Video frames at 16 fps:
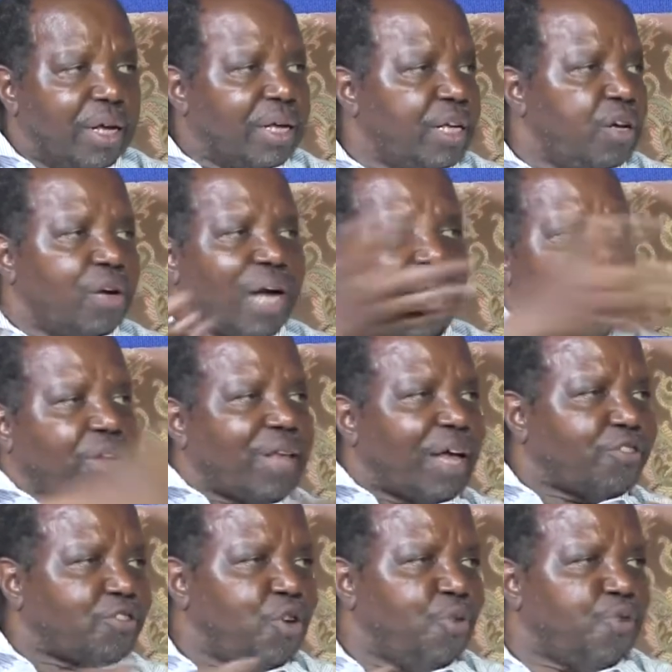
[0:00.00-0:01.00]
he cannot
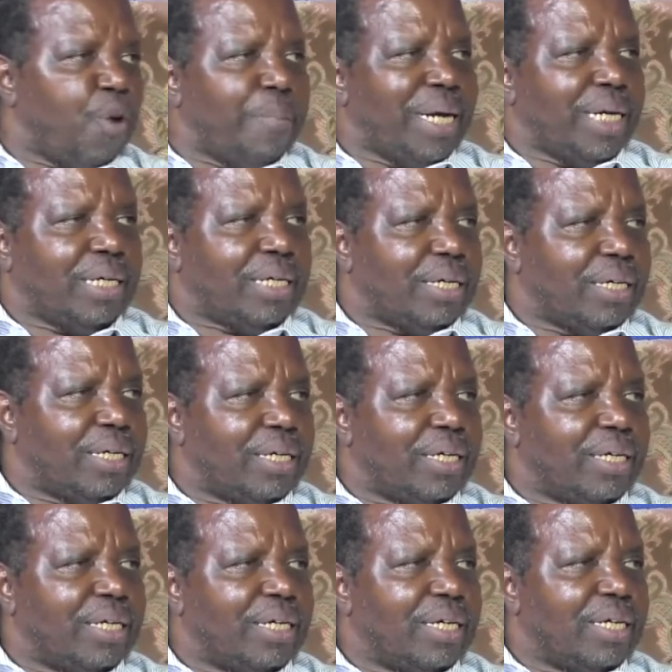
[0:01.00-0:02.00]
ask you for money.
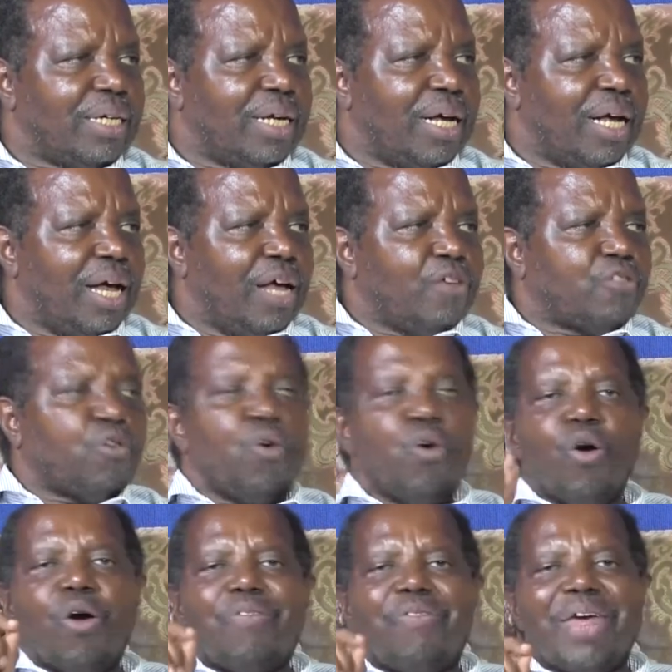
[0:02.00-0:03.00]

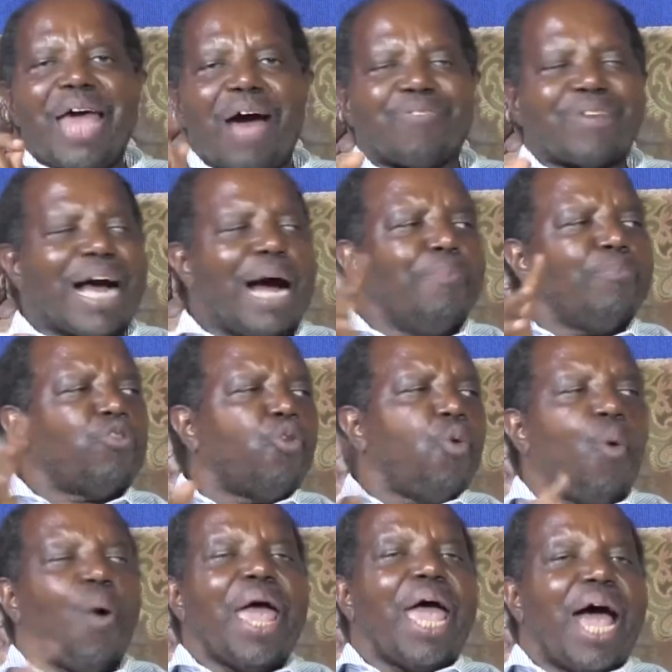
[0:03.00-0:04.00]
So they have come to
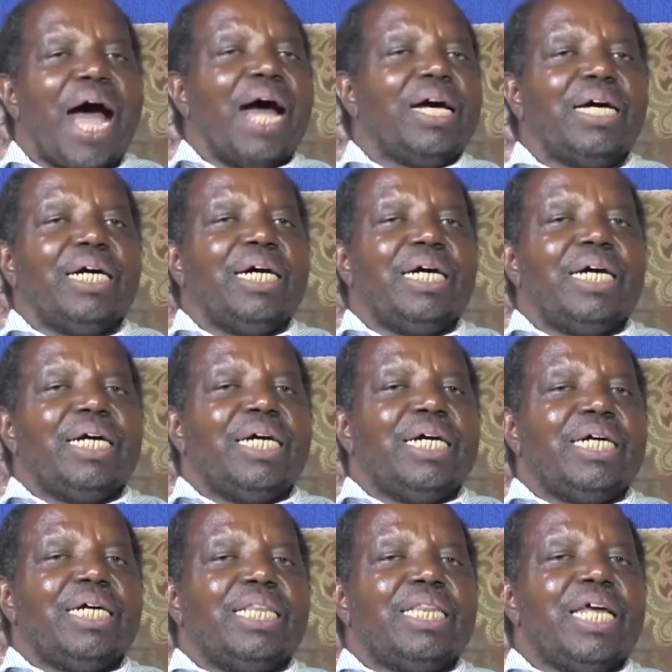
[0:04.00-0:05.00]
where
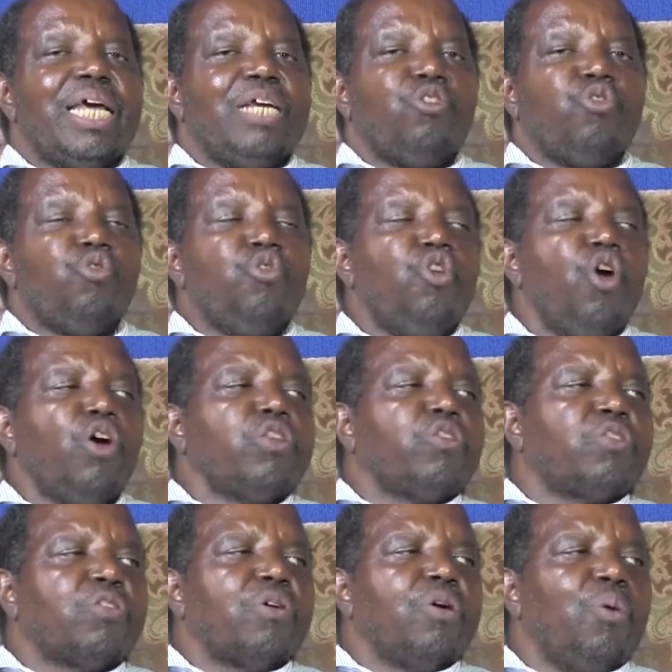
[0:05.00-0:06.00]
they do
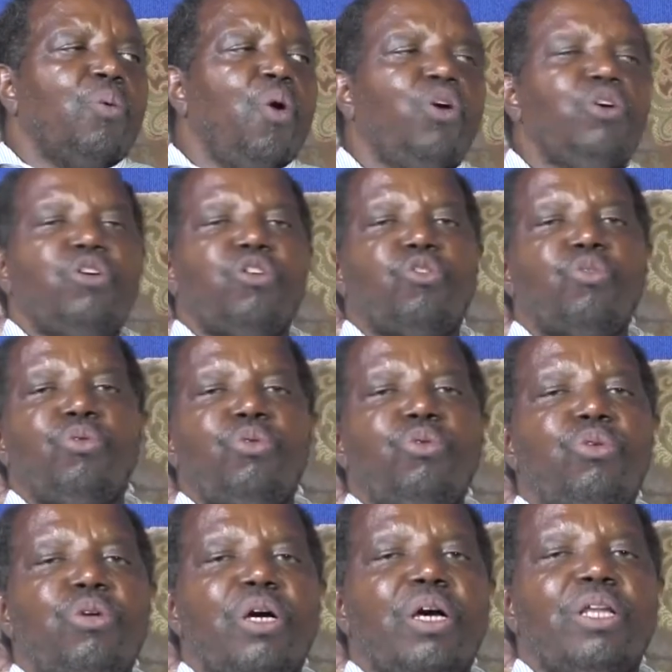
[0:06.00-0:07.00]
not want
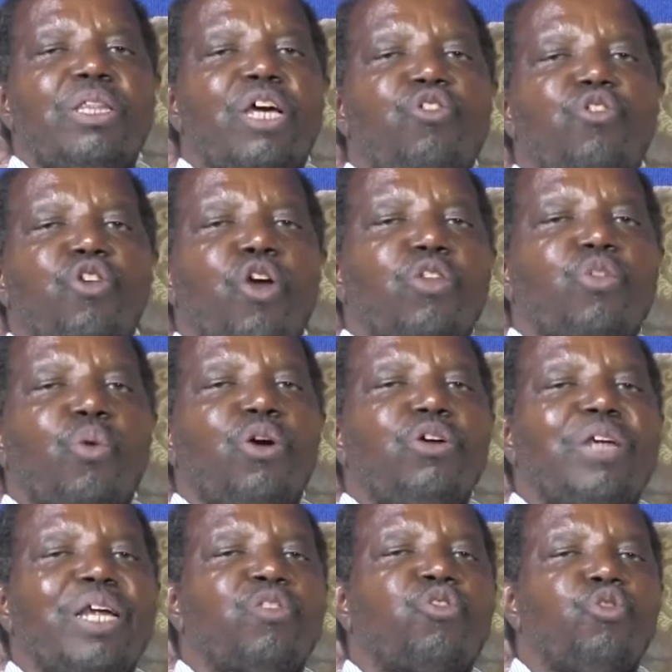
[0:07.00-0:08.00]
to
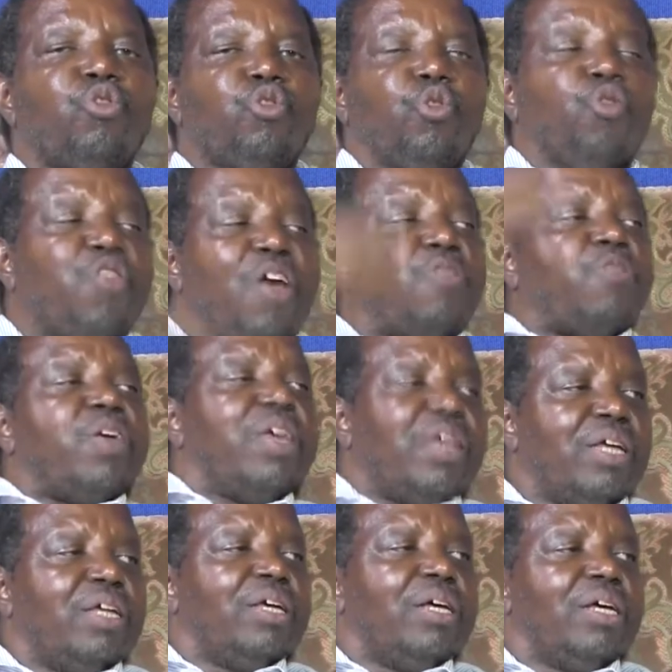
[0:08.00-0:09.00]
do the
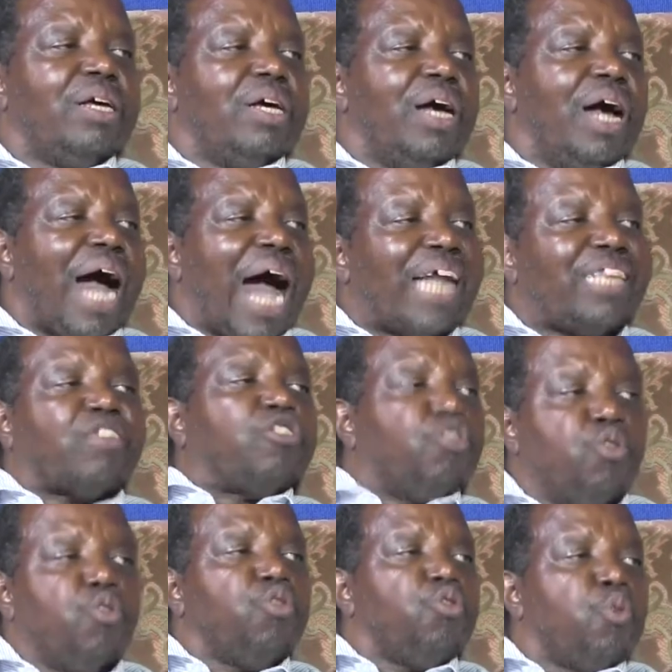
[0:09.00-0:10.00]
thing
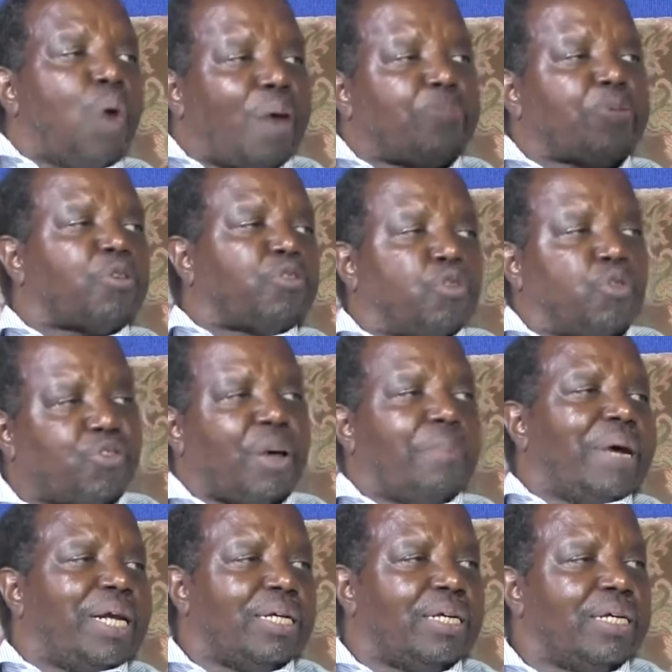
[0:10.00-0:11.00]
until you have produced the
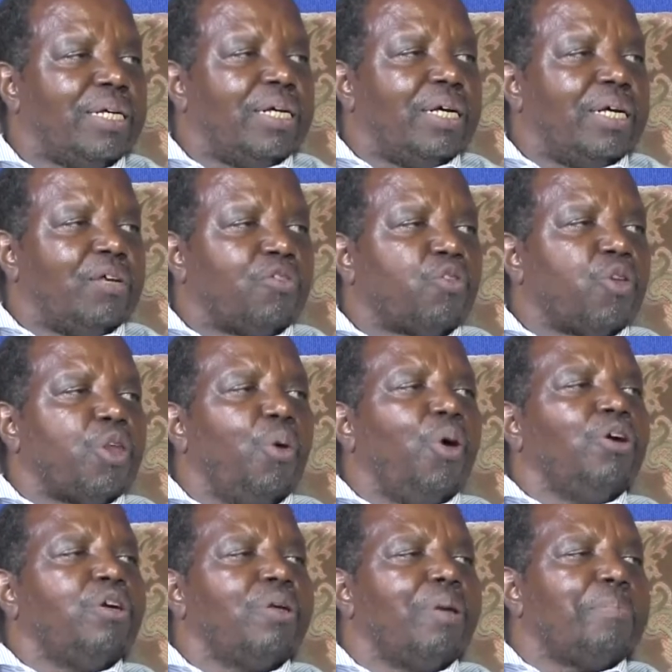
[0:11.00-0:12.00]
money. So they
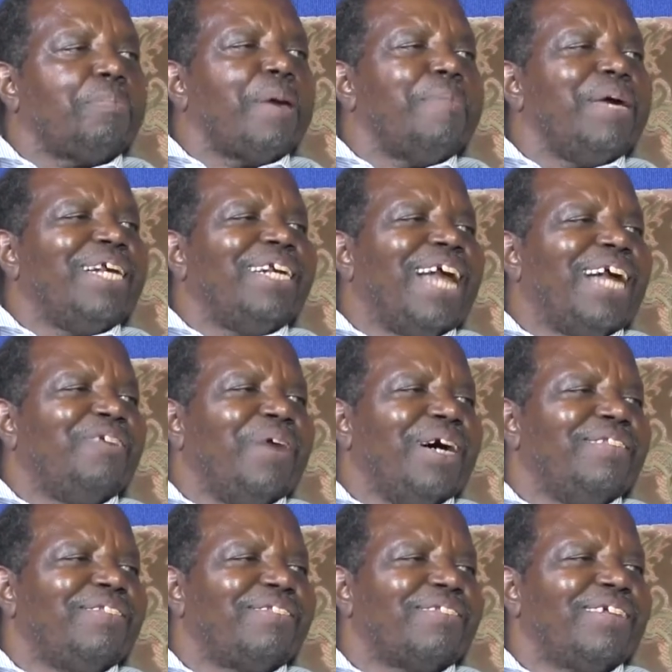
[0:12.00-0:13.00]
want to payment in
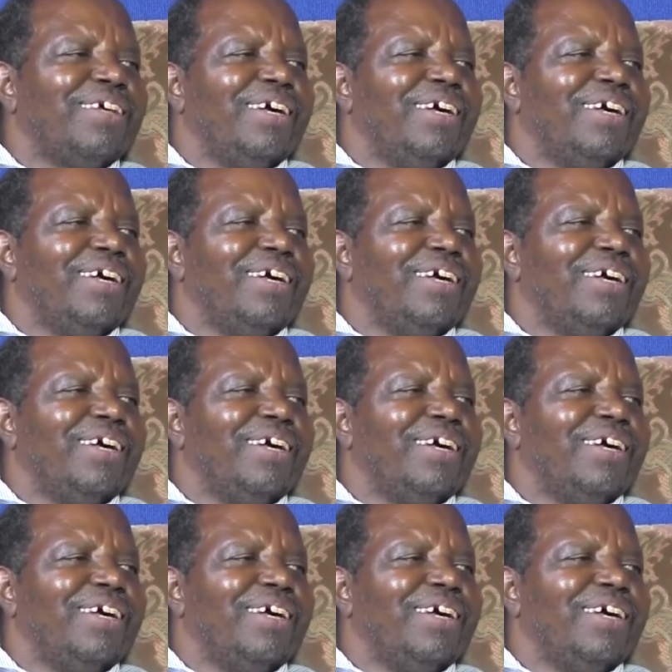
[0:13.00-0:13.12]
advance.